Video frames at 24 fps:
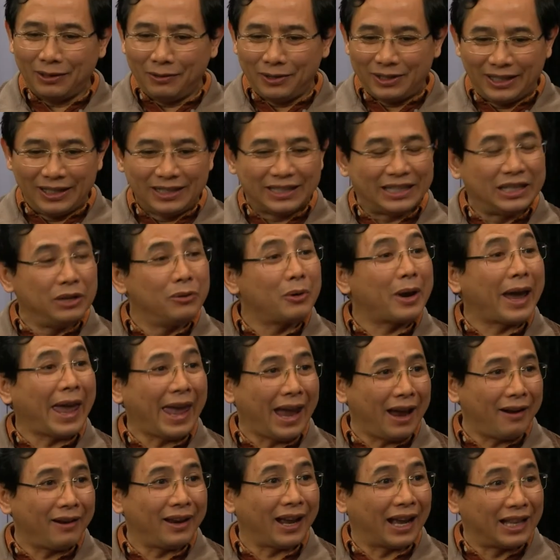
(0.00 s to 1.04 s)
she's still
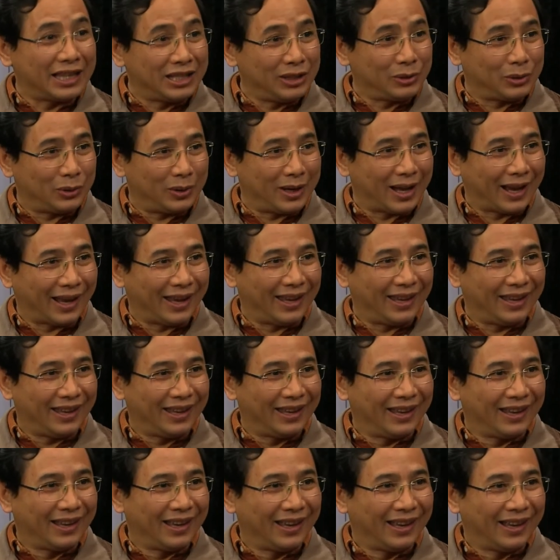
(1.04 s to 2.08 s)
caring until today.
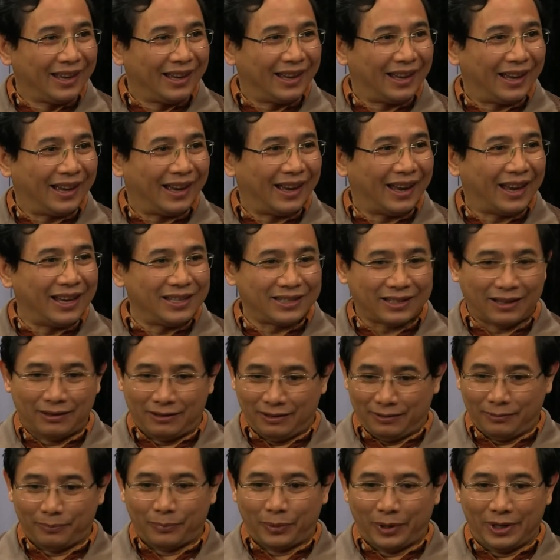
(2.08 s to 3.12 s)
Mm. Uh, as
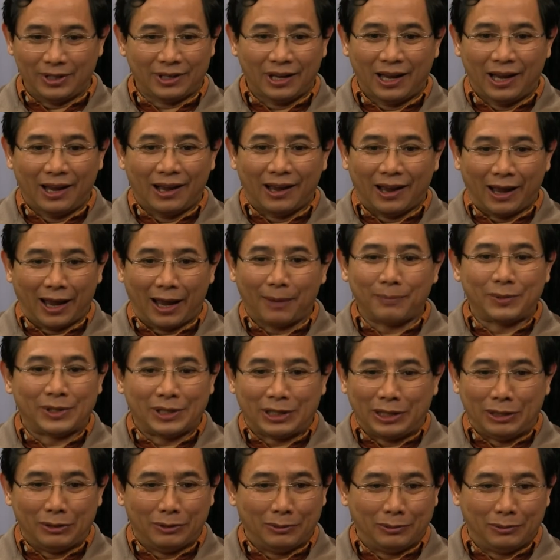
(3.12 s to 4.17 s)
a priest, I'm
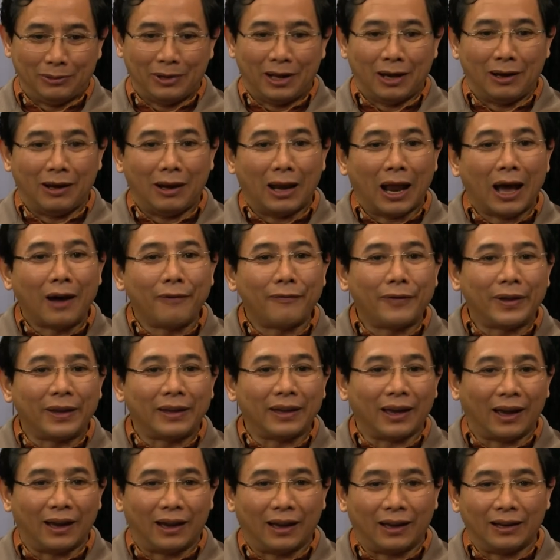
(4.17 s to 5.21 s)
still loving,
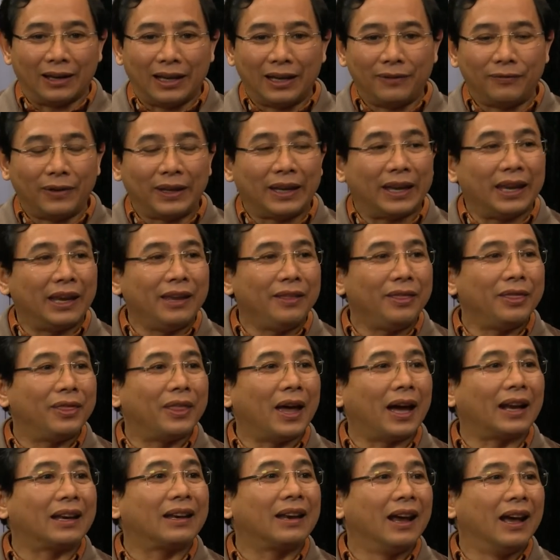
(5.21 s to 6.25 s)
uh, living in
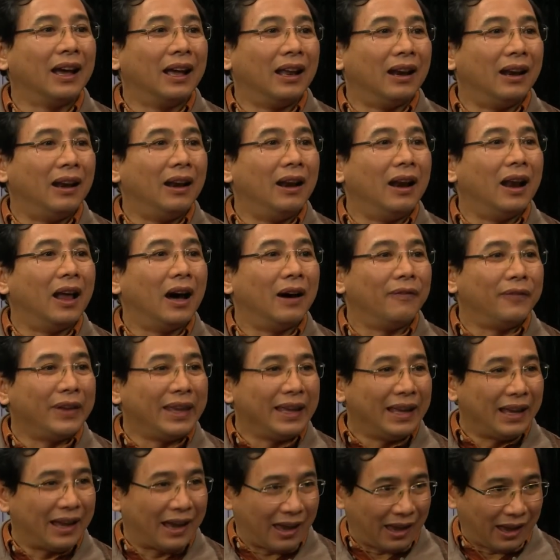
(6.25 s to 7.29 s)
that loving
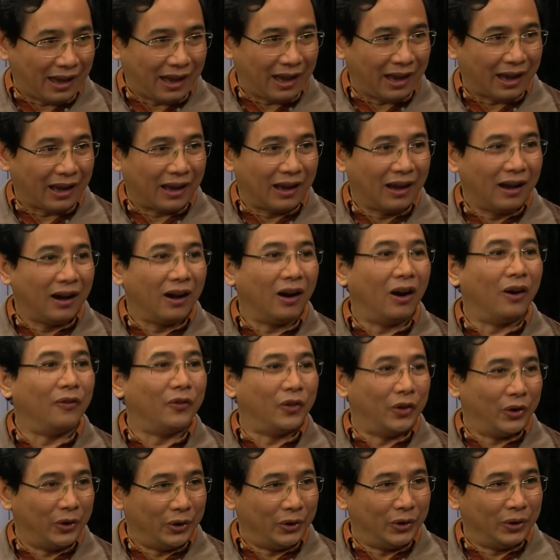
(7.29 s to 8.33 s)
care yeah. of
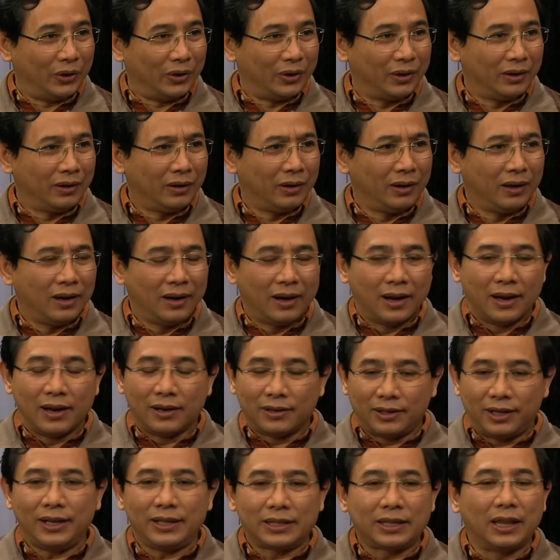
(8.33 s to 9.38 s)
her. Yeah.
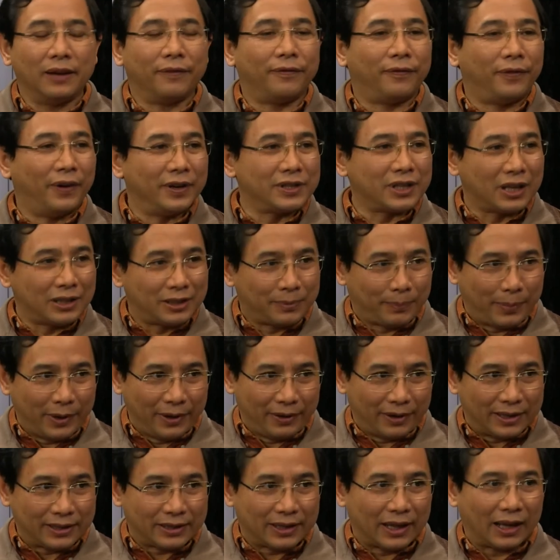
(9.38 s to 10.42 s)
She's the first
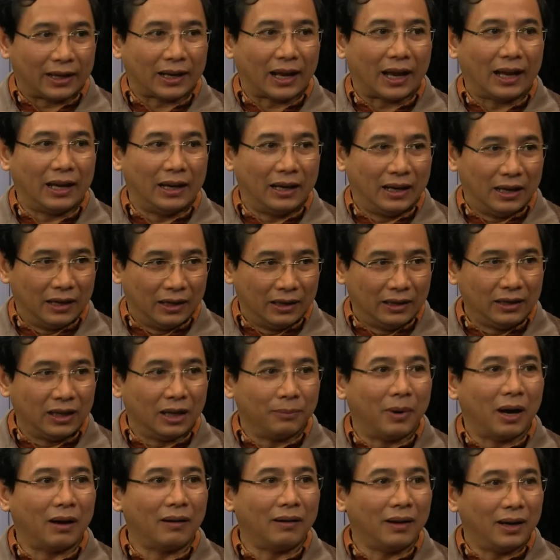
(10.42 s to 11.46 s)
experience that I learned
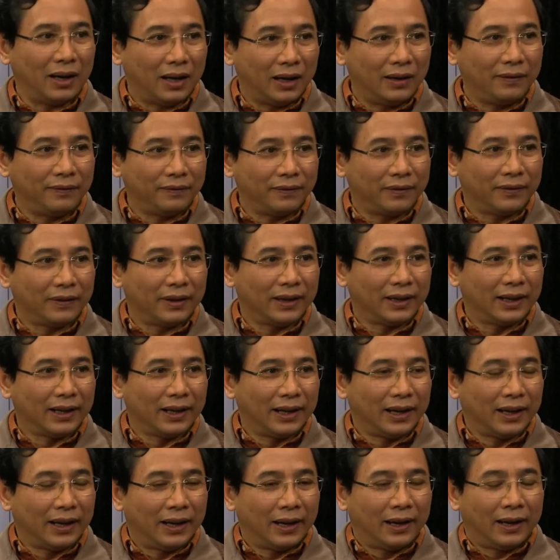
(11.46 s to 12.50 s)
about love.
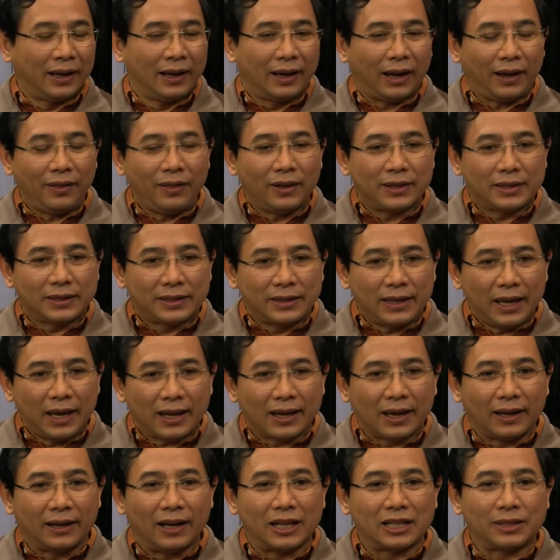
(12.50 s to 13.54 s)
Mm-hmm. And the
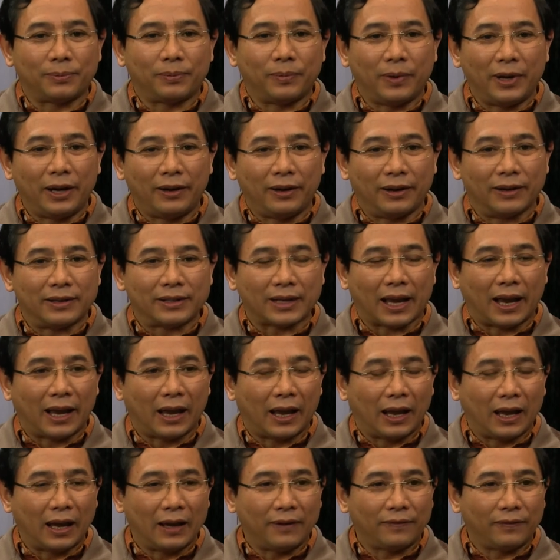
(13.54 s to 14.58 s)
second experience I
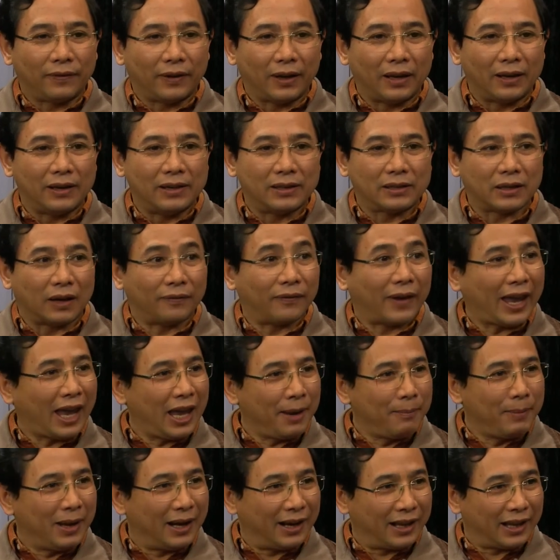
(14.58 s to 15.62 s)
have is of
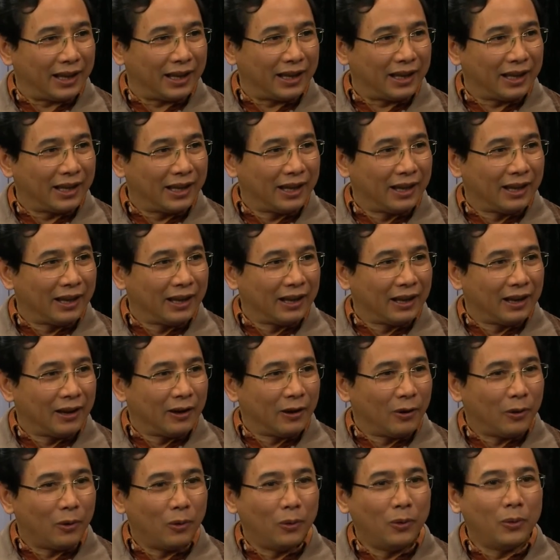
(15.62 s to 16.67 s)
Emily,
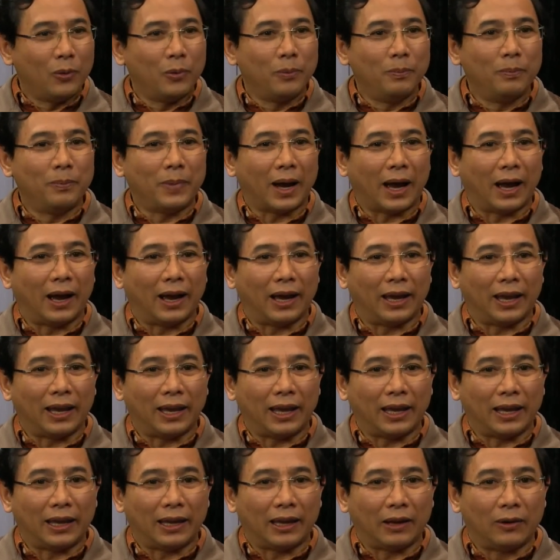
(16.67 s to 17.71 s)
mm-hmm. whom
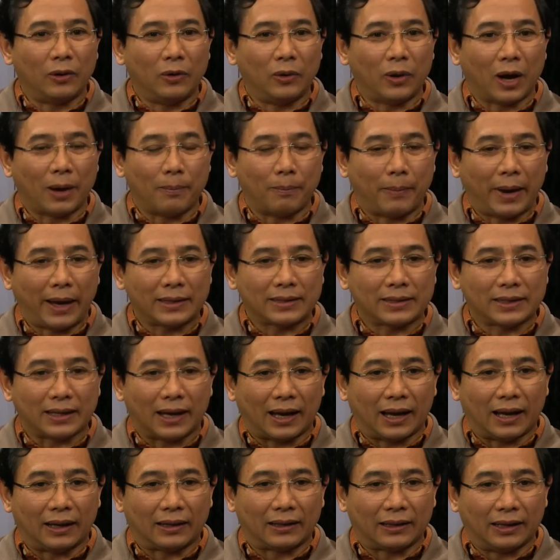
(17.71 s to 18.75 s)
I who I met
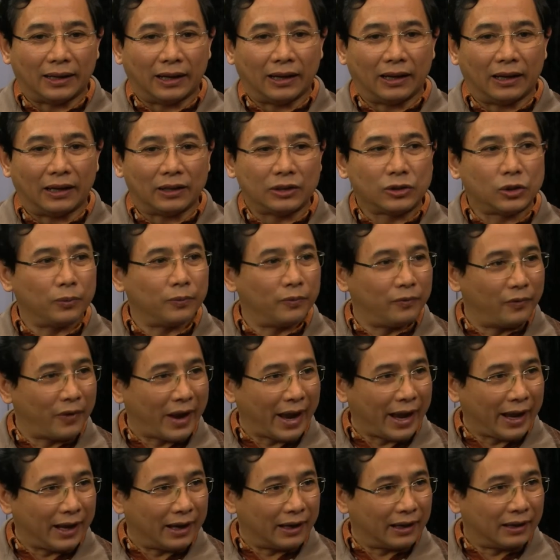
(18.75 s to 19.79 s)
at uh, Soup
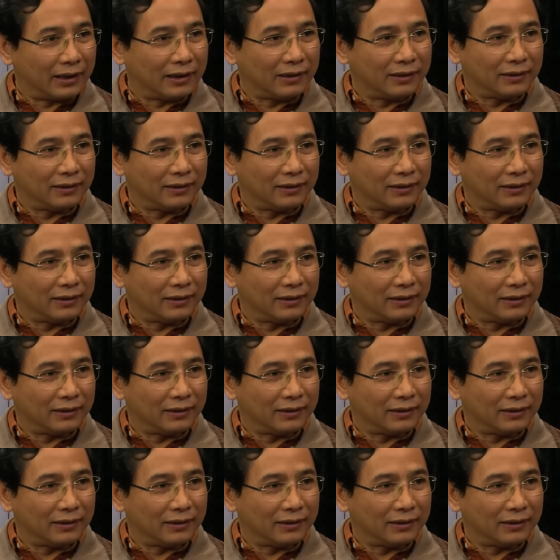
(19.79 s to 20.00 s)
Van.